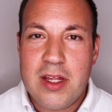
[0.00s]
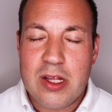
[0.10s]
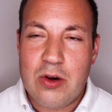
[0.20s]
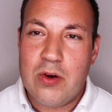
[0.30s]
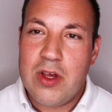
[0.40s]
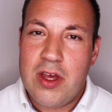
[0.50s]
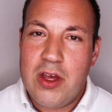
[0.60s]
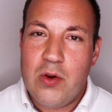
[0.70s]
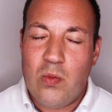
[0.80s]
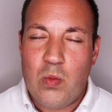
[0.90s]
So
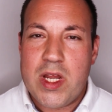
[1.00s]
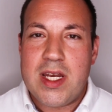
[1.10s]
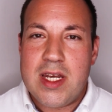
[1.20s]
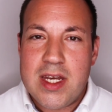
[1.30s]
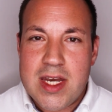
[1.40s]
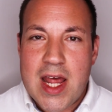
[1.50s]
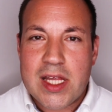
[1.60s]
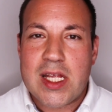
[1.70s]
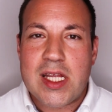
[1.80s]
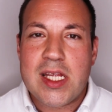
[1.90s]
we
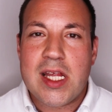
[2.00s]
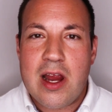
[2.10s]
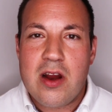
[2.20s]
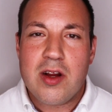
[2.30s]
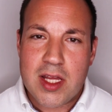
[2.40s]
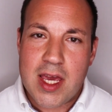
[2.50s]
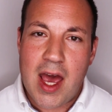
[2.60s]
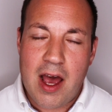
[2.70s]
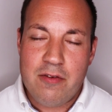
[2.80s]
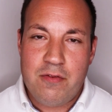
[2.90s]
necessarily
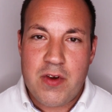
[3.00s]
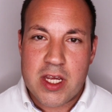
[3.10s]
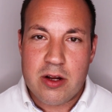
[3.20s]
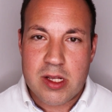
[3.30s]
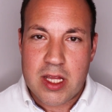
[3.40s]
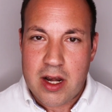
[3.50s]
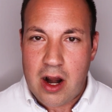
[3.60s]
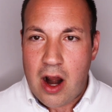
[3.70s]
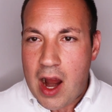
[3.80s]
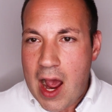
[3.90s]
have figures
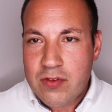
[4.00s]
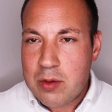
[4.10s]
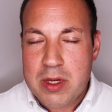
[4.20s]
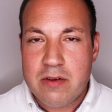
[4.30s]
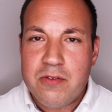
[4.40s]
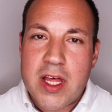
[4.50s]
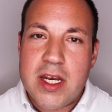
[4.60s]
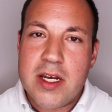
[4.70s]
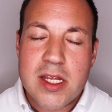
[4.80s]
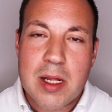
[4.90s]
that have to be
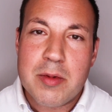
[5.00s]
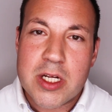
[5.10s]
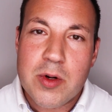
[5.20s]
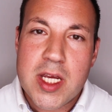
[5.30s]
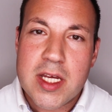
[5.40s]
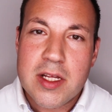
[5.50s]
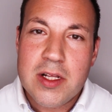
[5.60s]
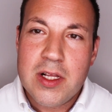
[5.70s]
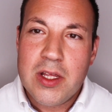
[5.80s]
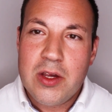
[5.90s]
inflated to some degree.
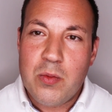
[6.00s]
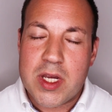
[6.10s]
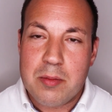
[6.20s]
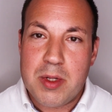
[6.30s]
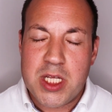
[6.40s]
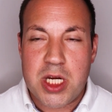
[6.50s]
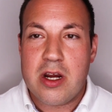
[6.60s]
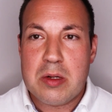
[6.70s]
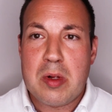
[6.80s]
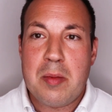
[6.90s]
We can be
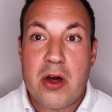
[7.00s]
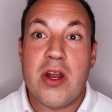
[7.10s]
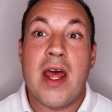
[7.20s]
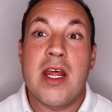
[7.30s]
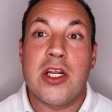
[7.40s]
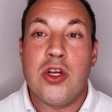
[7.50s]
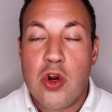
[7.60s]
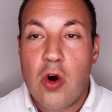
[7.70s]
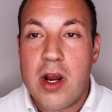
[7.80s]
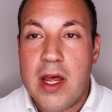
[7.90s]
charitable about it and
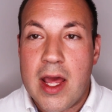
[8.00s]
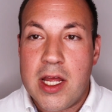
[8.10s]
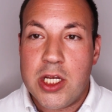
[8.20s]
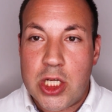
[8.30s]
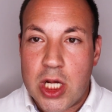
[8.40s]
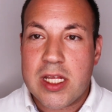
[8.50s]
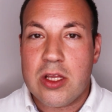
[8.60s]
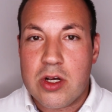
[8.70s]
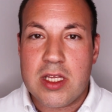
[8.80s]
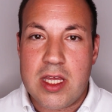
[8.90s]
ignore it and just
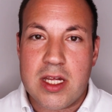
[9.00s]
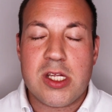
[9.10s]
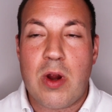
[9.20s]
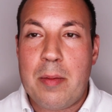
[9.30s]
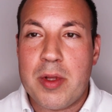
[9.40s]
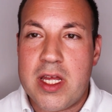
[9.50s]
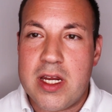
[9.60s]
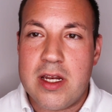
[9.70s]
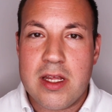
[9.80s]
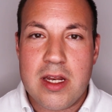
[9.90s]
look at the
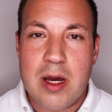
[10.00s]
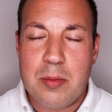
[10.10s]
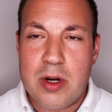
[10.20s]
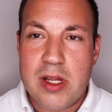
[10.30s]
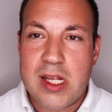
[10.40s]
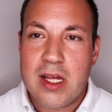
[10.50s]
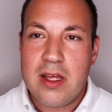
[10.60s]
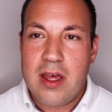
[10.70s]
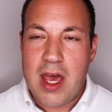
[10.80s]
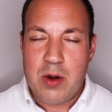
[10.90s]
extrapolated numbers,
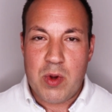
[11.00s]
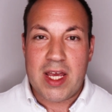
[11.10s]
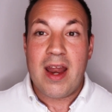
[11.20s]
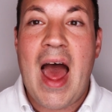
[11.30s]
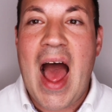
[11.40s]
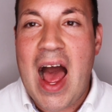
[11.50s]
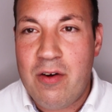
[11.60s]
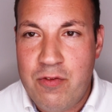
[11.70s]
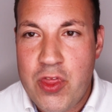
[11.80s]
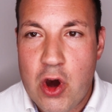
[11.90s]
and we can
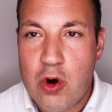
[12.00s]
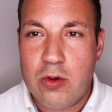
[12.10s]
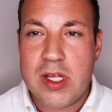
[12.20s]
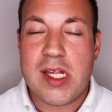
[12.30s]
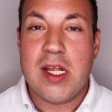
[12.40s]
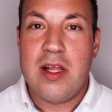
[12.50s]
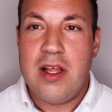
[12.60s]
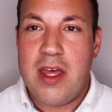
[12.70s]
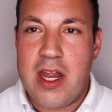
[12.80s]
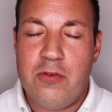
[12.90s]
have those.
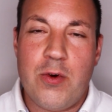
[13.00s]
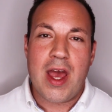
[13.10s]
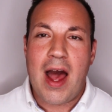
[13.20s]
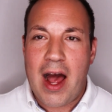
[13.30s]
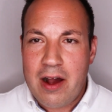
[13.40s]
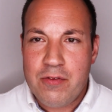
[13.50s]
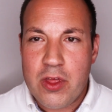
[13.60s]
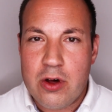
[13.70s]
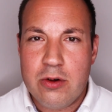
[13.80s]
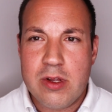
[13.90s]
And if we have
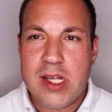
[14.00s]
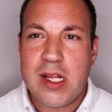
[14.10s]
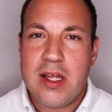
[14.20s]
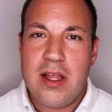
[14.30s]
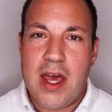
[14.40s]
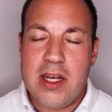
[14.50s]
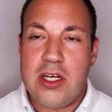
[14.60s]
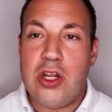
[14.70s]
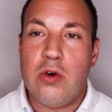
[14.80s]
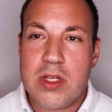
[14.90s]
those
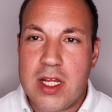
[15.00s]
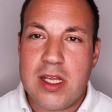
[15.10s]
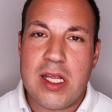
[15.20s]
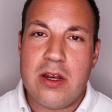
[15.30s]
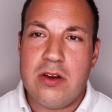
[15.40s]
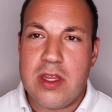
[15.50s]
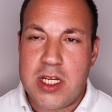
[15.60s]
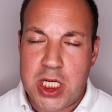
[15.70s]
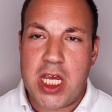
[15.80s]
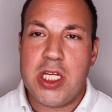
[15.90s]
and don't consider the
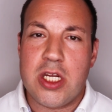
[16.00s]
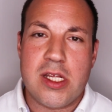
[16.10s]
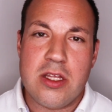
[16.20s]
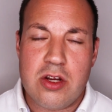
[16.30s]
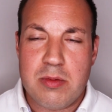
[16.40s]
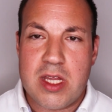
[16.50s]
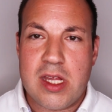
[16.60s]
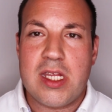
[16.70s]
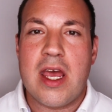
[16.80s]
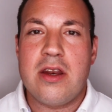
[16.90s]
changes in terms of the
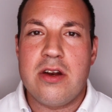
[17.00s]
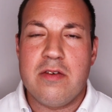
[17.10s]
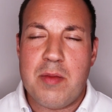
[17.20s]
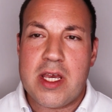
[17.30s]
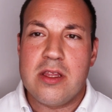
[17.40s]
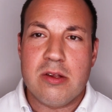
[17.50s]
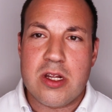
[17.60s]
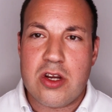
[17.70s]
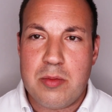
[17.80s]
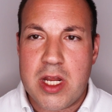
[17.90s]
standard of making those
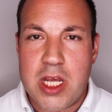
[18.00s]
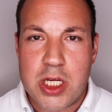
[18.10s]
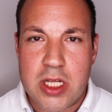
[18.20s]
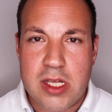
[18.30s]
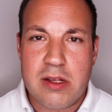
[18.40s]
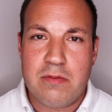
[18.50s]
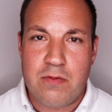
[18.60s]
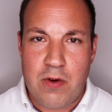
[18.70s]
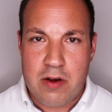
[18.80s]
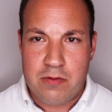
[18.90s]
determinations
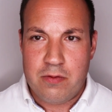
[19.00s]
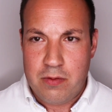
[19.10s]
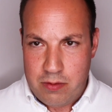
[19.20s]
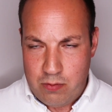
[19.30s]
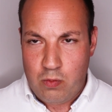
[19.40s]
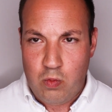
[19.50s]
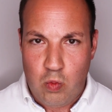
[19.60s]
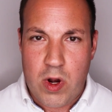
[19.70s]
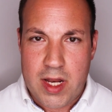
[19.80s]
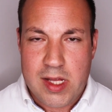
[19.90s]
of
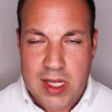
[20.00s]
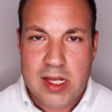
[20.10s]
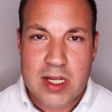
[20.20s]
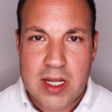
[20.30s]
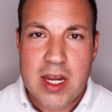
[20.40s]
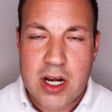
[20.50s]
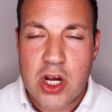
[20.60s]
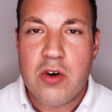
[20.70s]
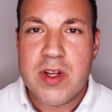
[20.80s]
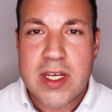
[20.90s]
what is designated a
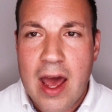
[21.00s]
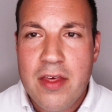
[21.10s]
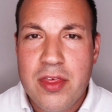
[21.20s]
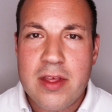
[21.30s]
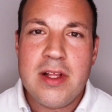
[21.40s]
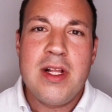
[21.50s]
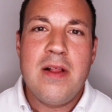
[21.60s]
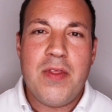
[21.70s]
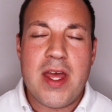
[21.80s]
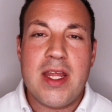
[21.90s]
COVID
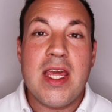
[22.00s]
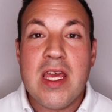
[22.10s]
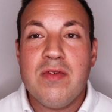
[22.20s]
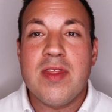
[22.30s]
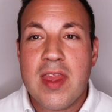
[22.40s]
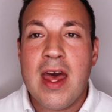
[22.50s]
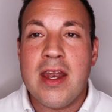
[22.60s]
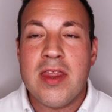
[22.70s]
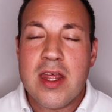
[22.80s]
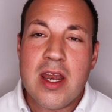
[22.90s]
death, then even
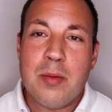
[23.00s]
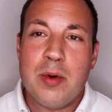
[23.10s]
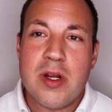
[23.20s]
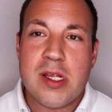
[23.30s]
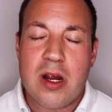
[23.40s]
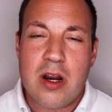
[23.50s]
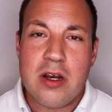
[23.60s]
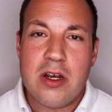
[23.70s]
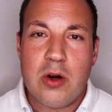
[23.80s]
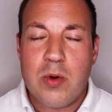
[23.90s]
then the numbers
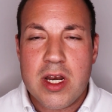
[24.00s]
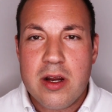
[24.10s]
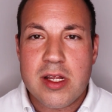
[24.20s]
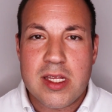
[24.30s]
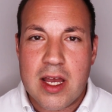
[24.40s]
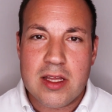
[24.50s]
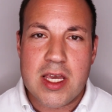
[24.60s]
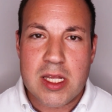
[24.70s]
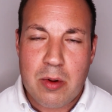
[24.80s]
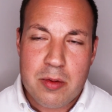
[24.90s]
are nowhere near as
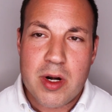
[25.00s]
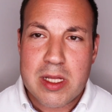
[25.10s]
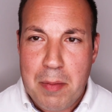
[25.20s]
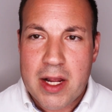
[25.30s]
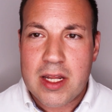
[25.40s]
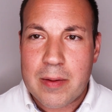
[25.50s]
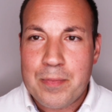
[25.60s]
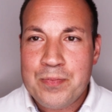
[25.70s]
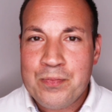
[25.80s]
deadly as what we were expecting.